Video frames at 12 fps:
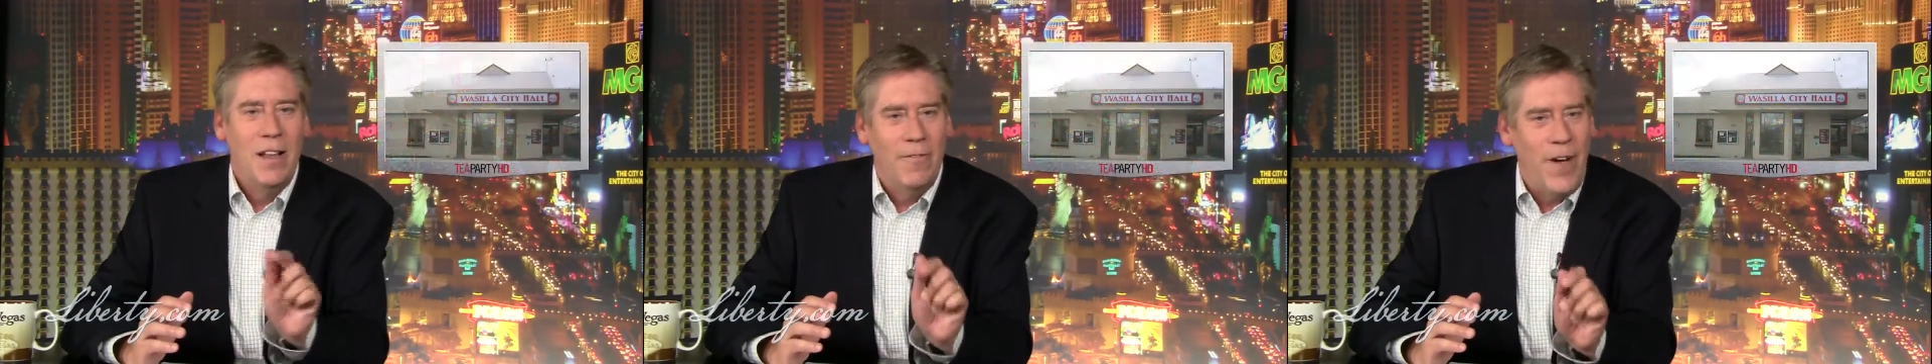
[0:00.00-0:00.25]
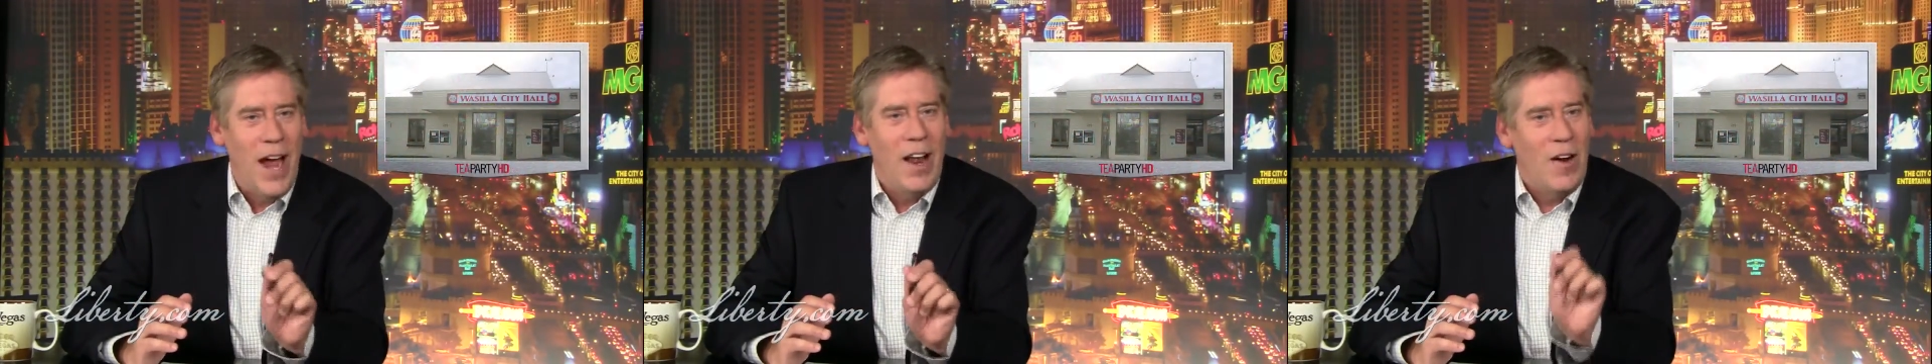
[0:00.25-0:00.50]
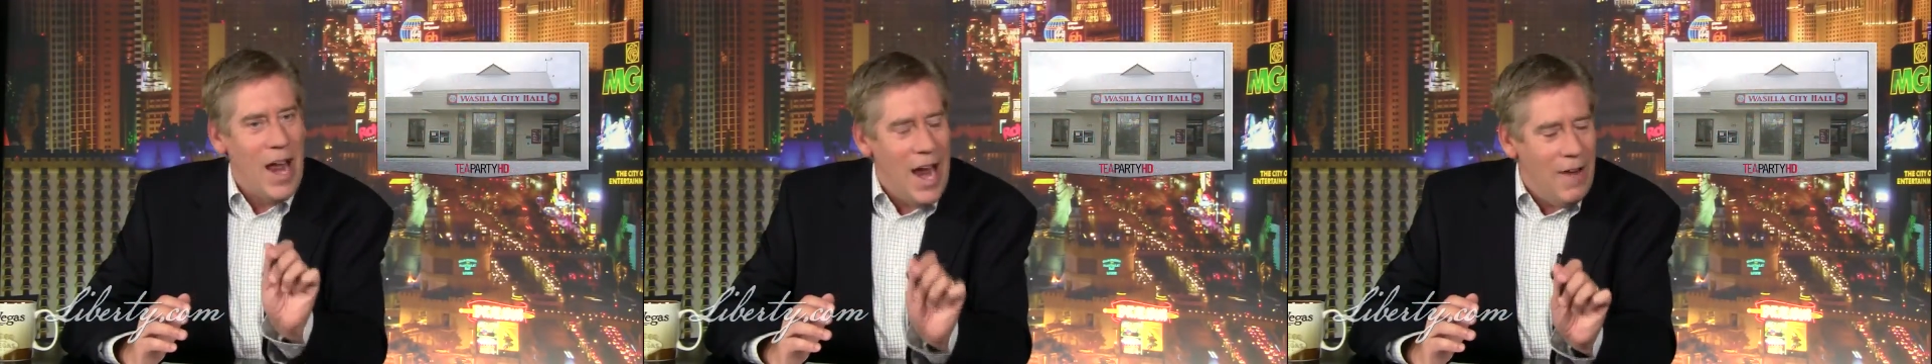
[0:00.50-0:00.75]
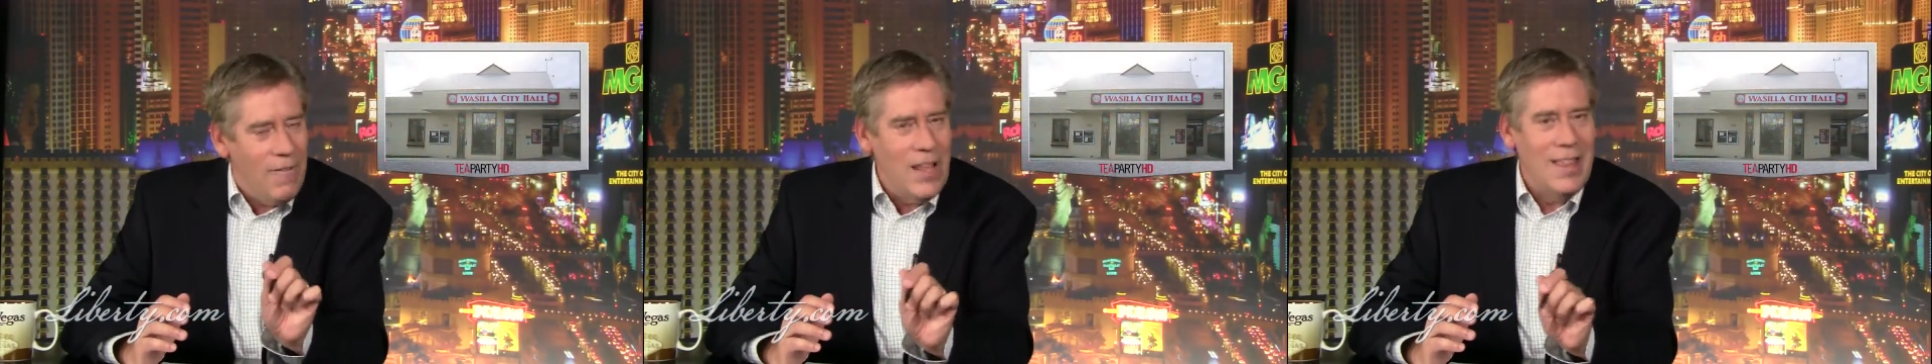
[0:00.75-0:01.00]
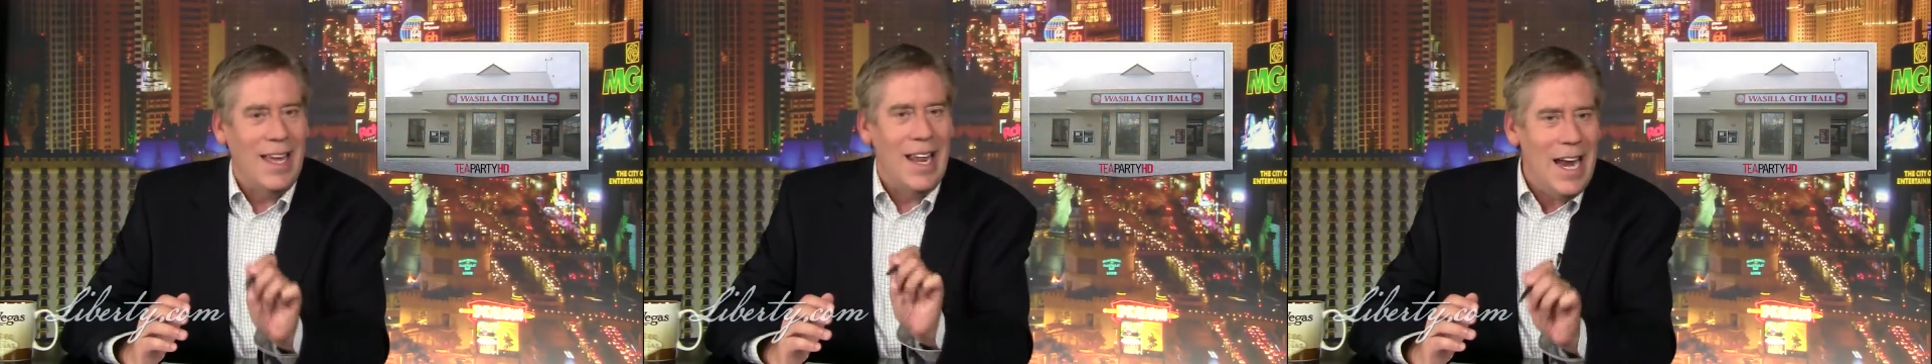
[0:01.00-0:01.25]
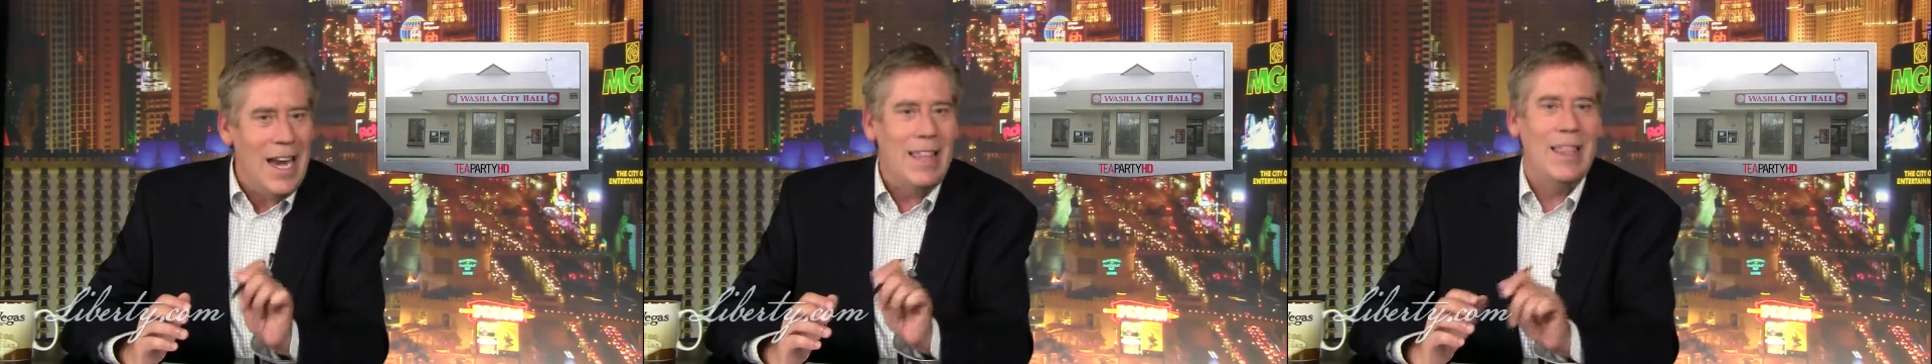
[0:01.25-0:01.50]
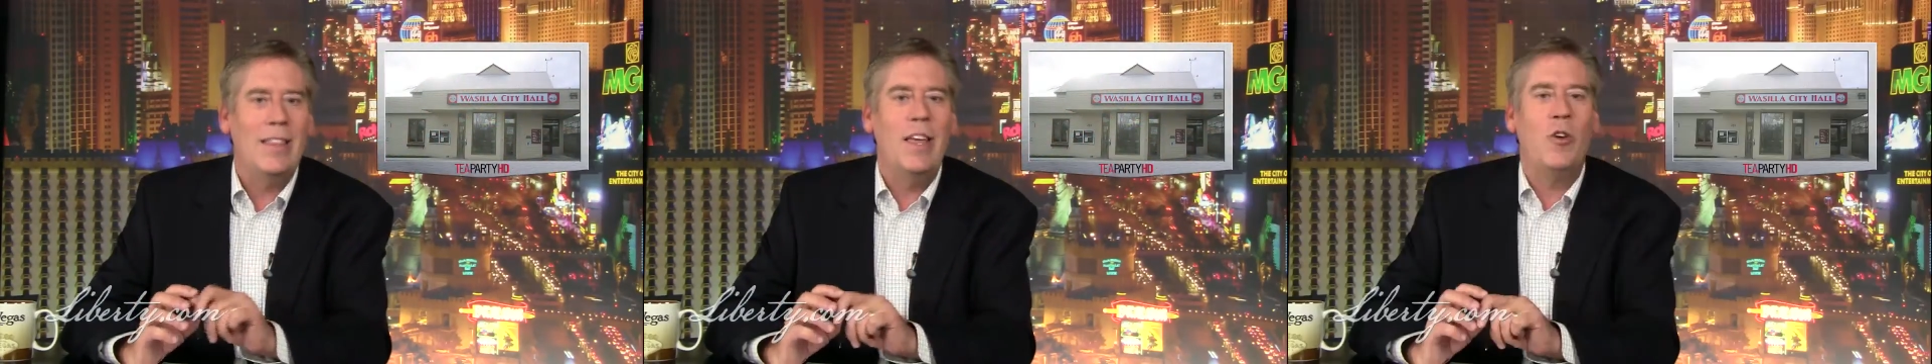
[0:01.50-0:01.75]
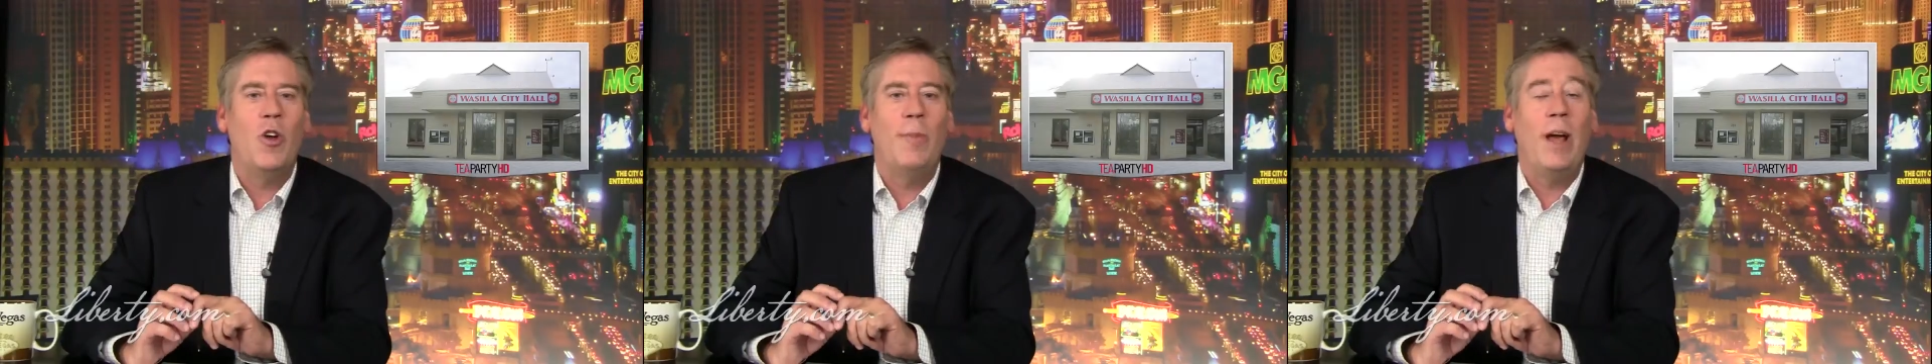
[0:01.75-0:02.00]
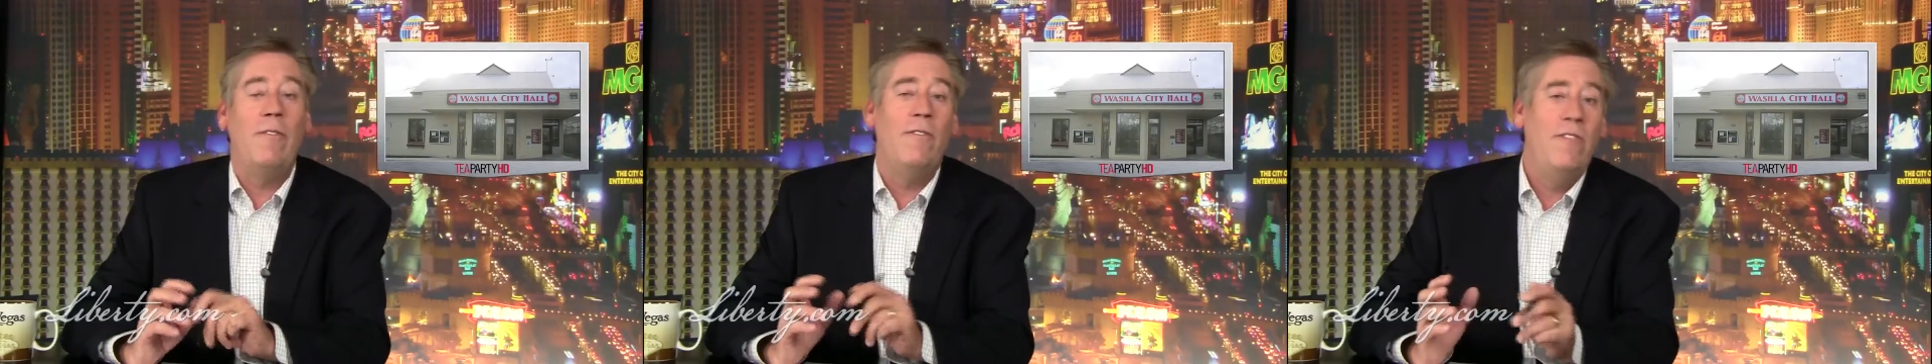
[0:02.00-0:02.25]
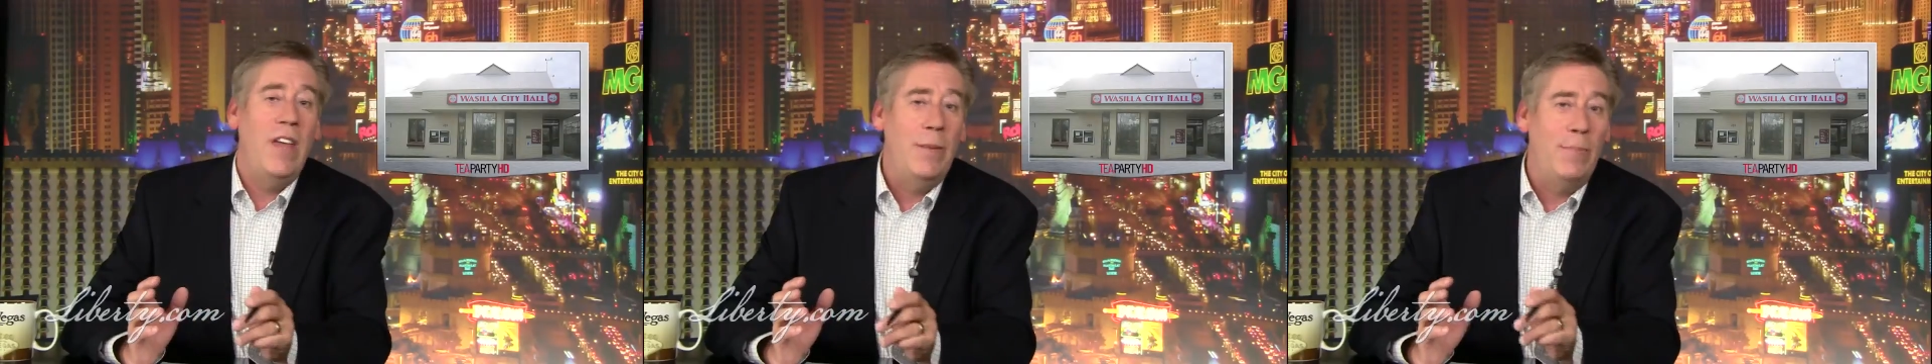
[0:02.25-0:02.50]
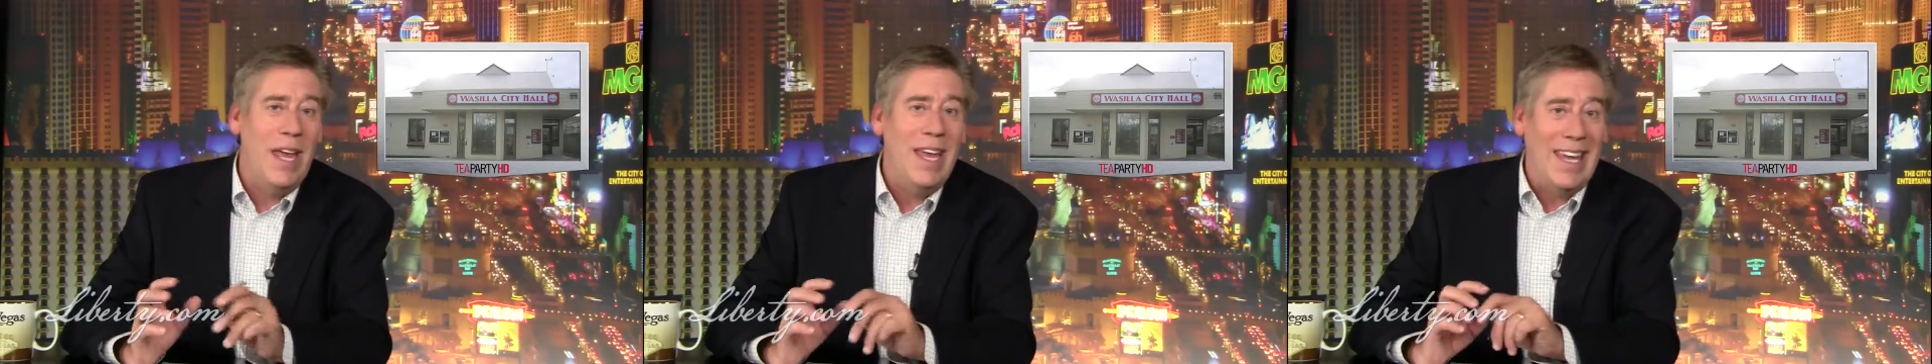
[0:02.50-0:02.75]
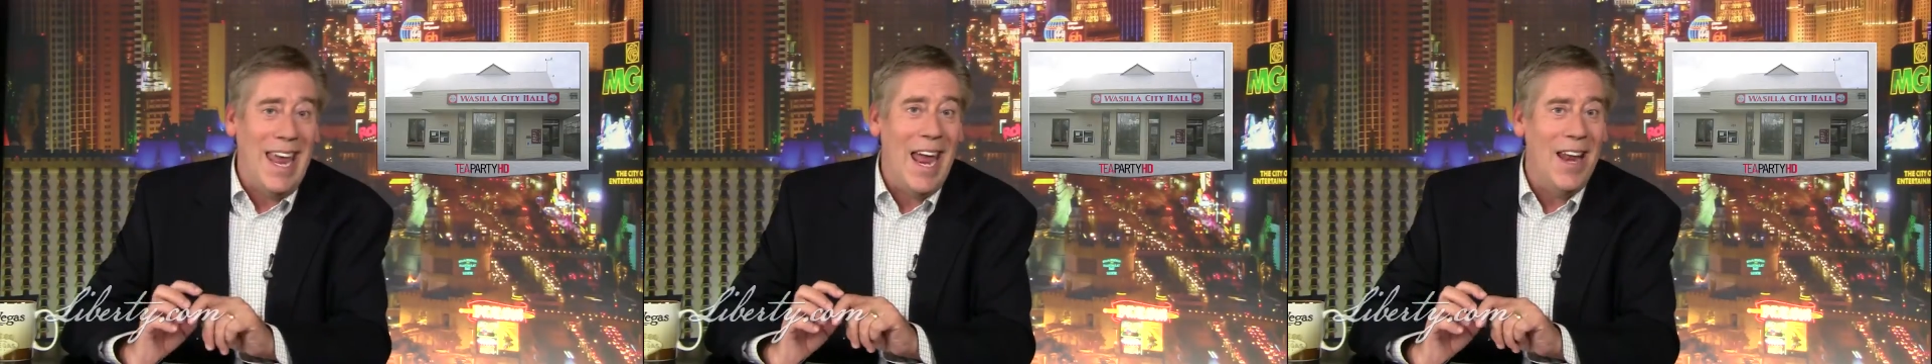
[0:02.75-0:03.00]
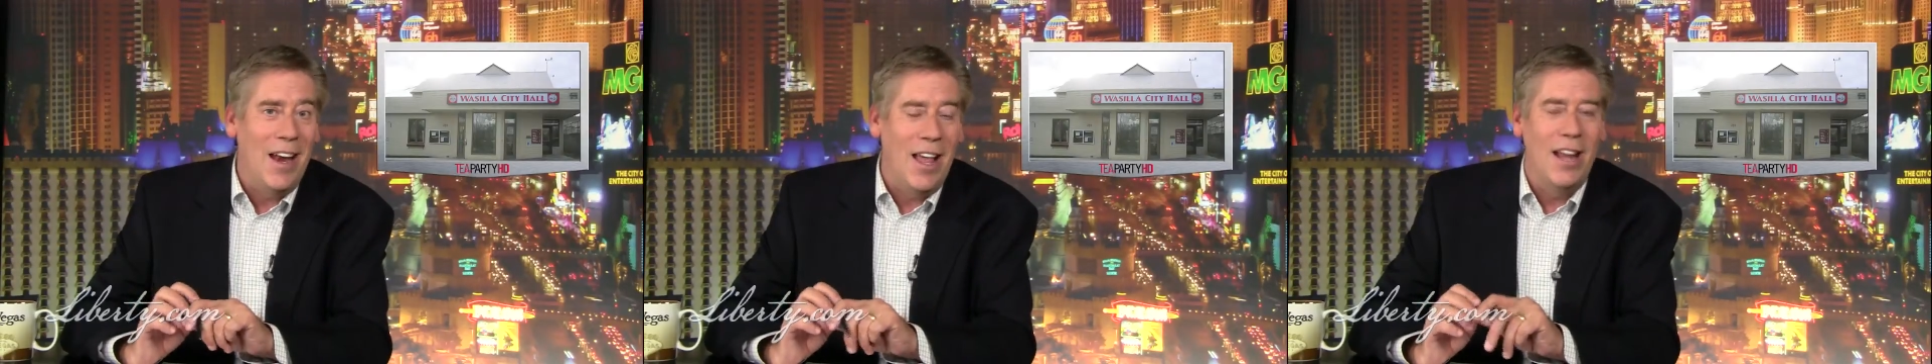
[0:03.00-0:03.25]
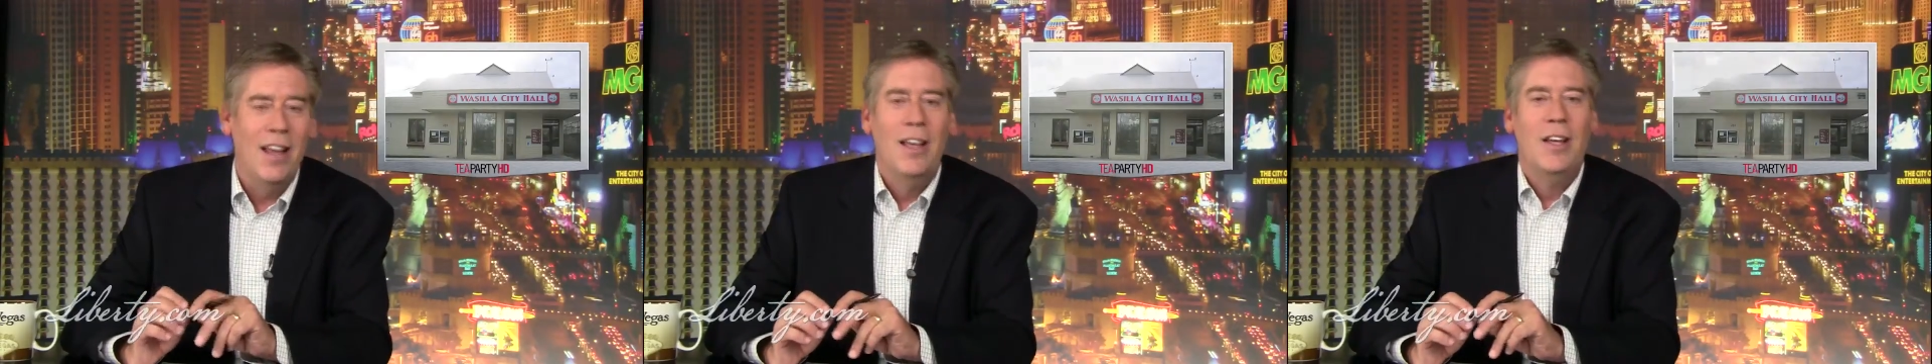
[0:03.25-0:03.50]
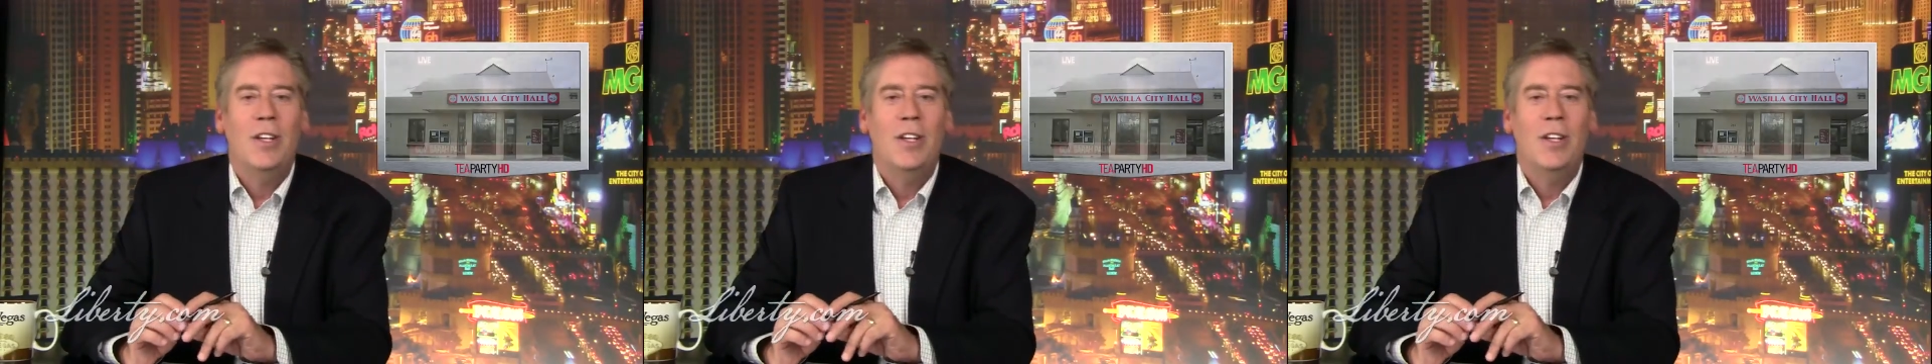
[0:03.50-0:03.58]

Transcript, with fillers: to find out everything and anything they could about VP candidate